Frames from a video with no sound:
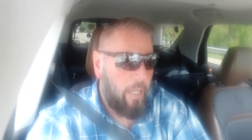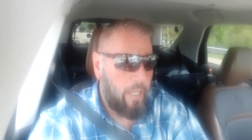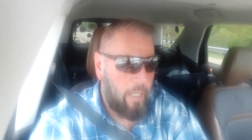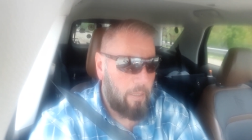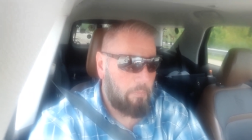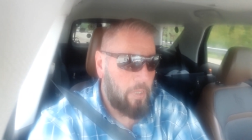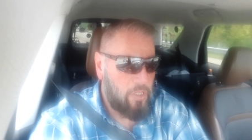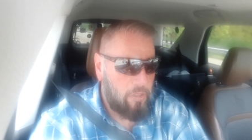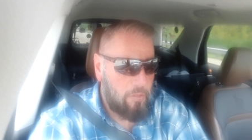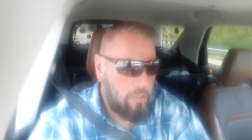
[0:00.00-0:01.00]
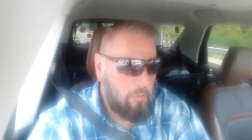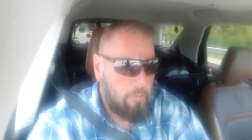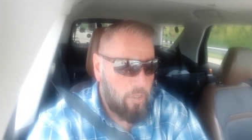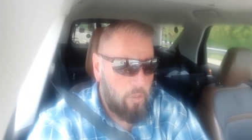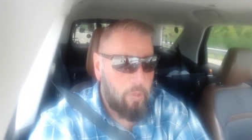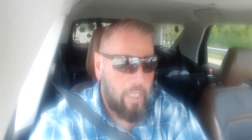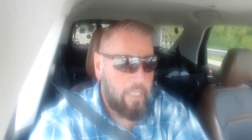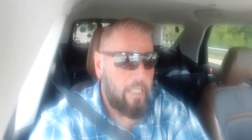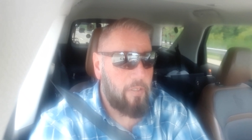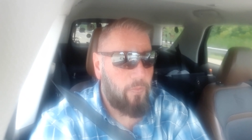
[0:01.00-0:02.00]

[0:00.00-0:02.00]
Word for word: uh, but you, you, you, really need